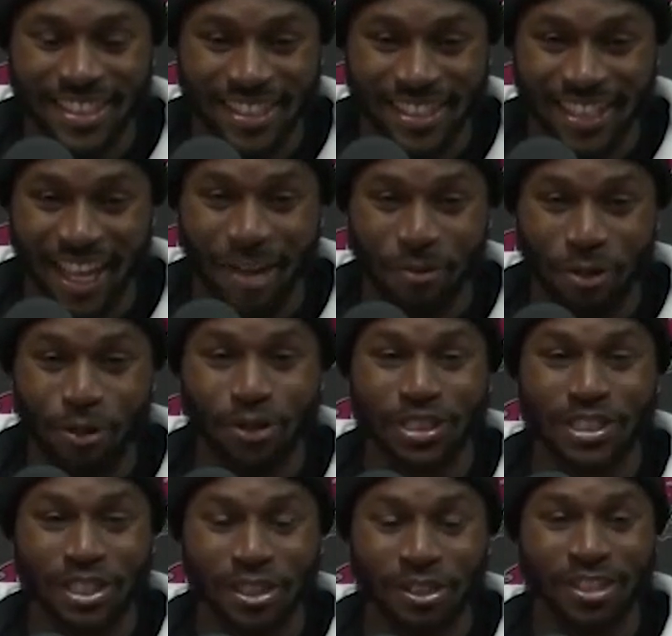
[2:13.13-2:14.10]
Like, we was
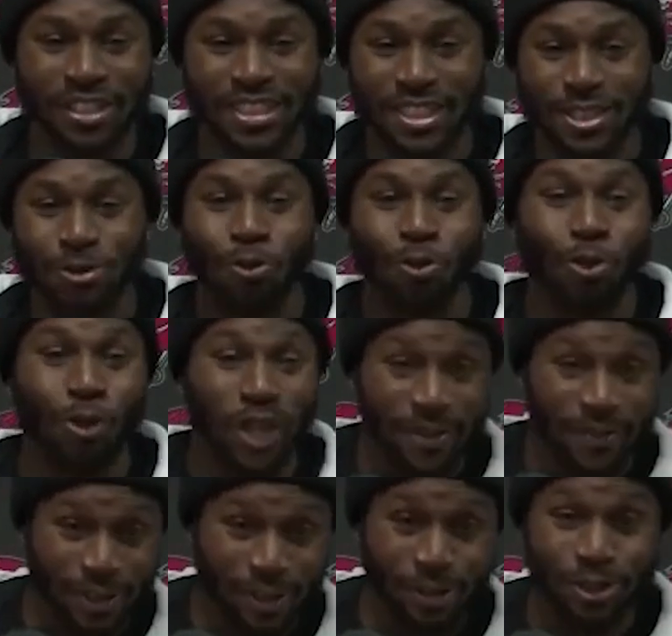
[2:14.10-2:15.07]
literally just
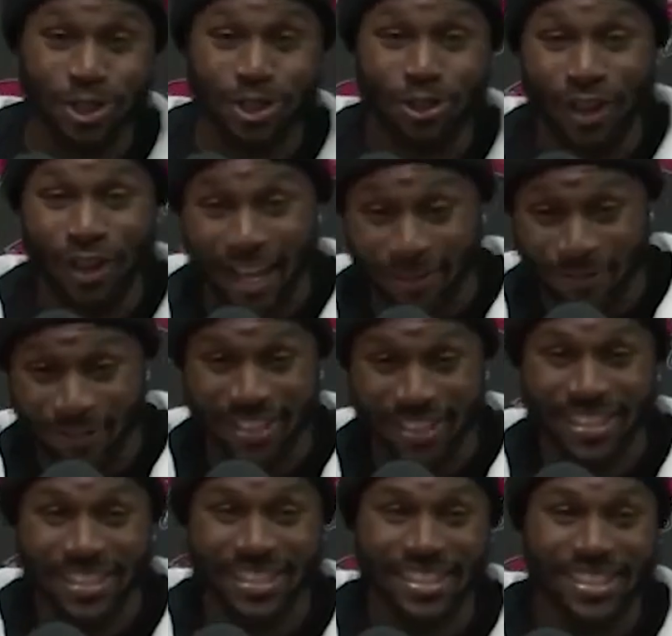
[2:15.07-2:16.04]
weaving through traffic
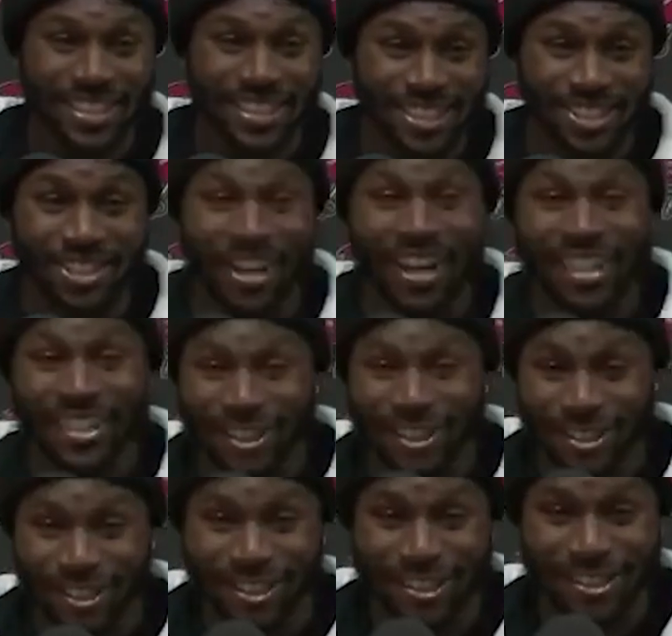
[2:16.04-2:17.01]
trying to get
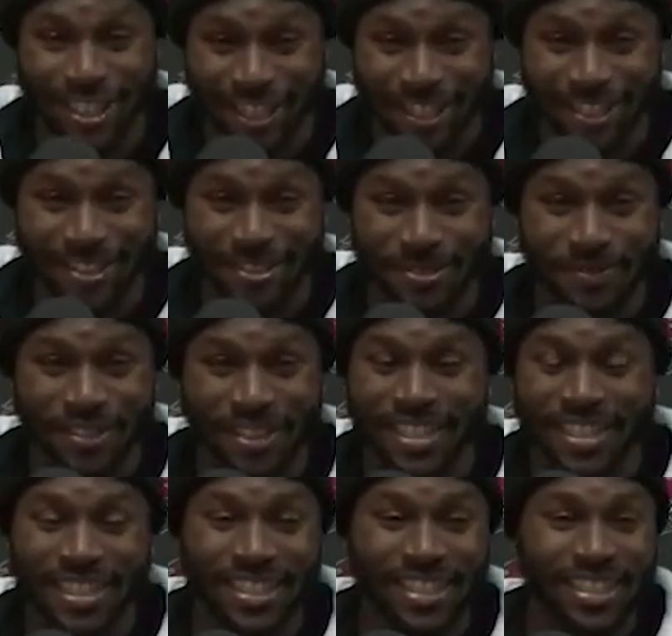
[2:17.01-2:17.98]
to the stadium.
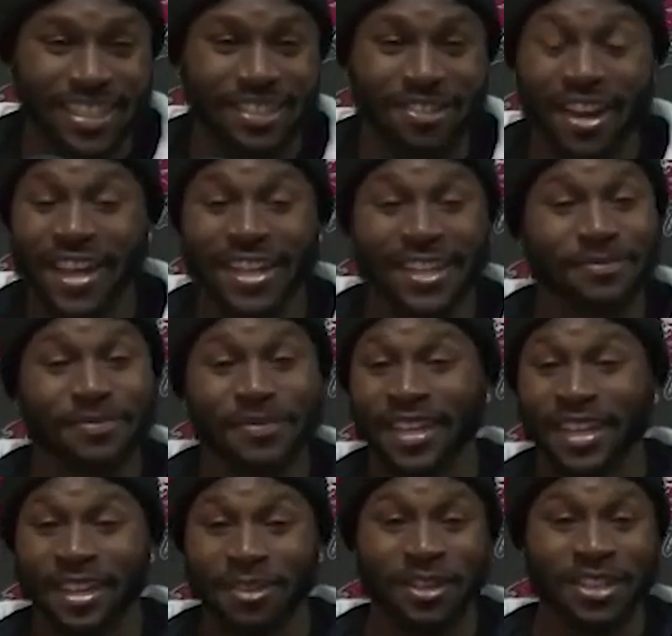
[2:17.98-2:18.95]
Granted,
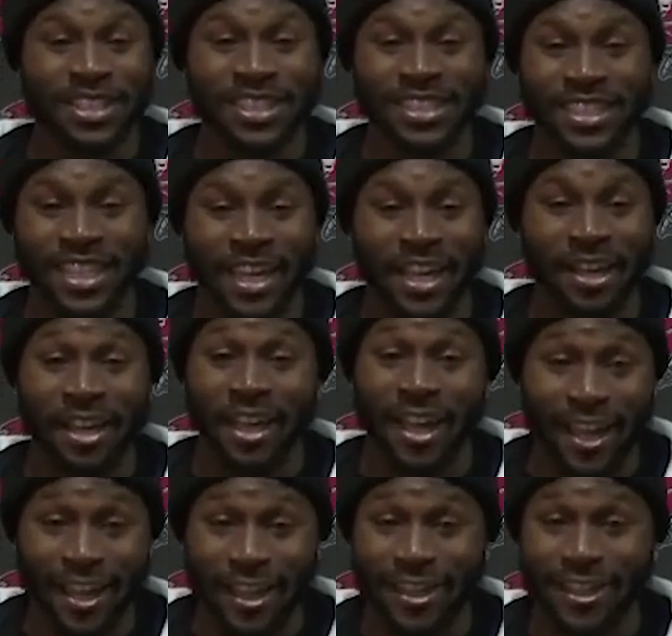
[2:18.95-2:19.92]
once he said,
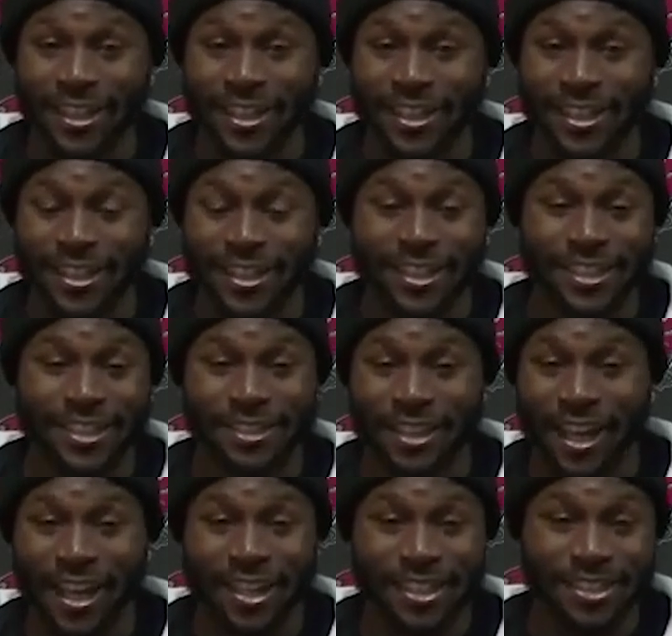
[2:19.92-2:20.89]
hey, you
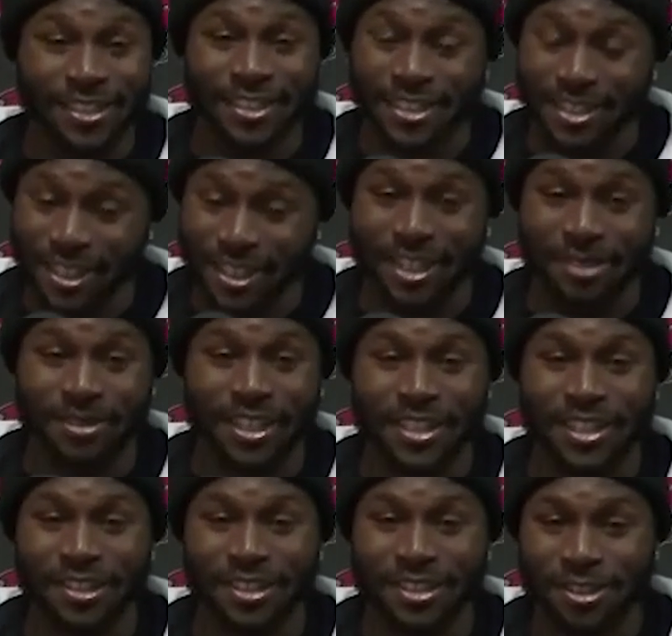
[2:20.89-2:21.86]
guys, I'm letting you
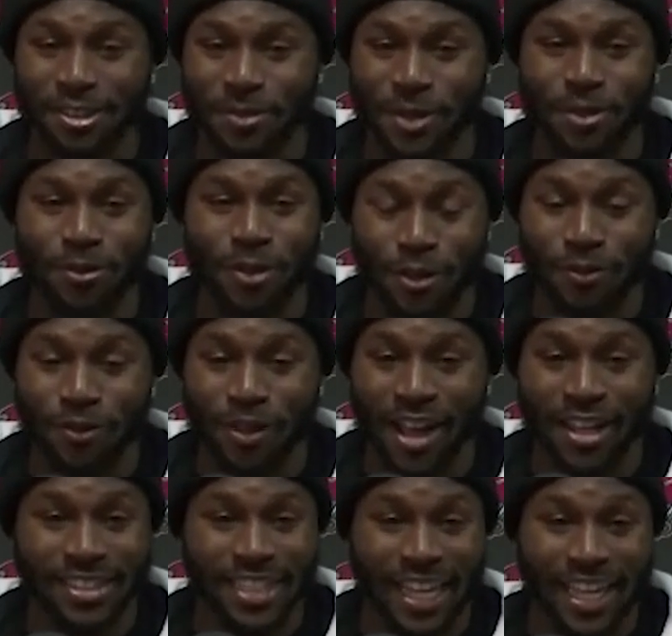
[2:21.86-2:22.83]
know this is going to be a rough ride
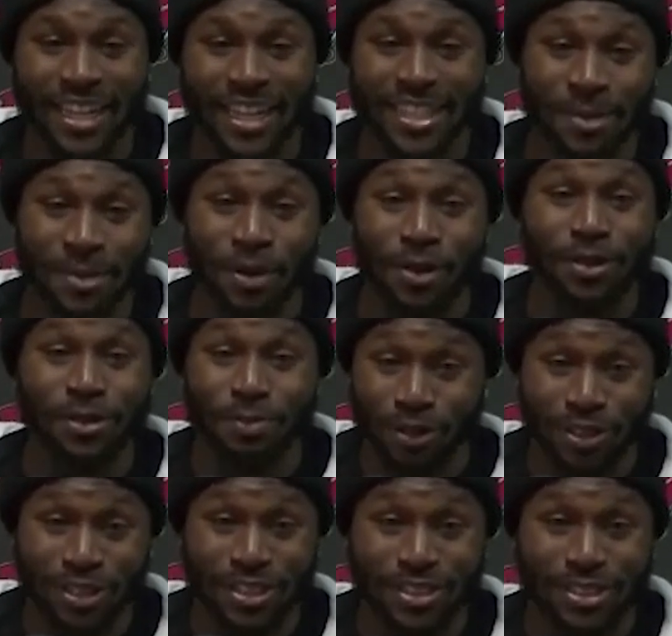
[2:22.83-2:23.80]
because I got to keep up with the
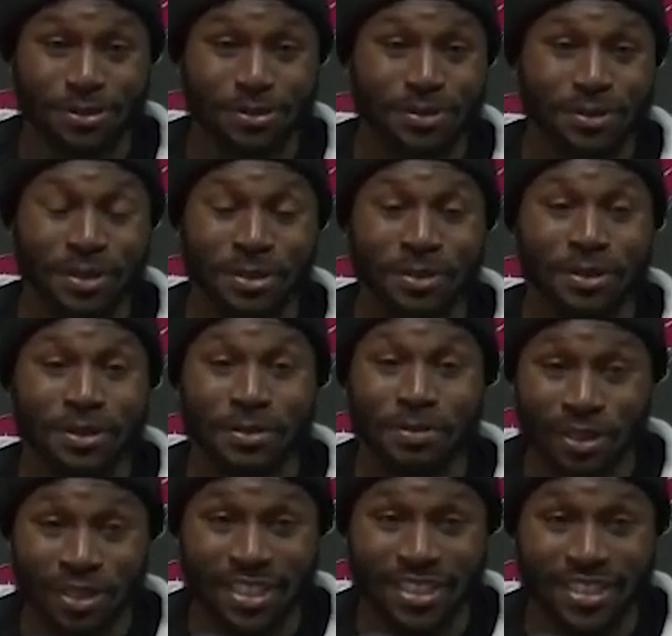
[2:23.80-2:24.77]
police, keep up with the
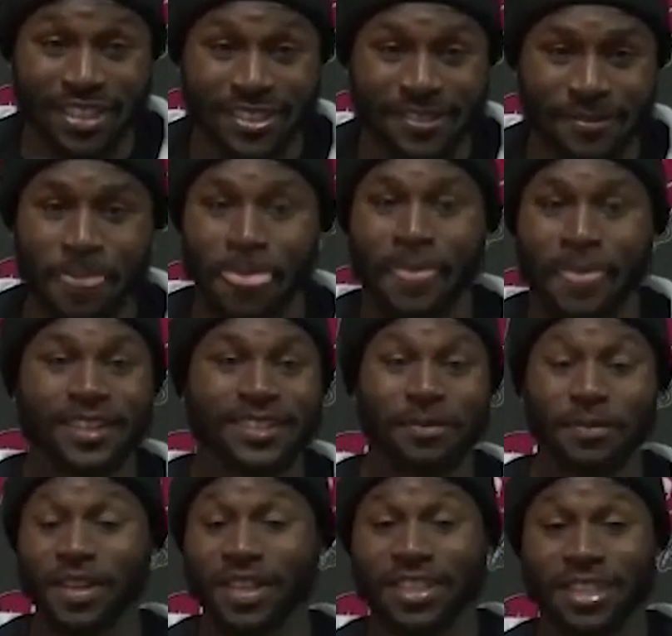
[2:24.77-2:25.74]
police. So
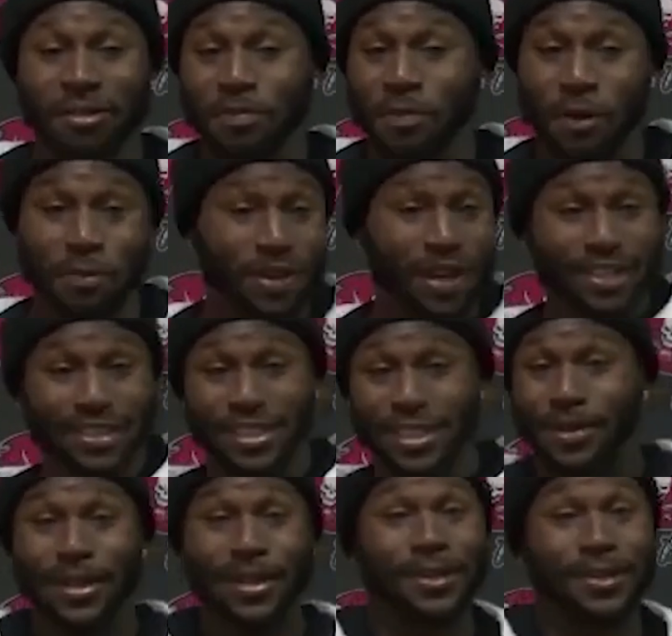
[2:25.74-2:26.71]
me and Sean, we both put our
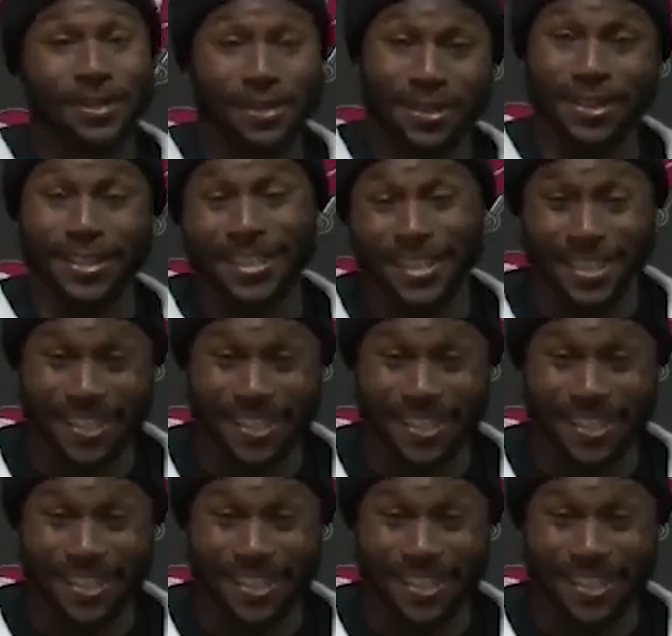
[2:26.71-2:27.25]
seatbelt on.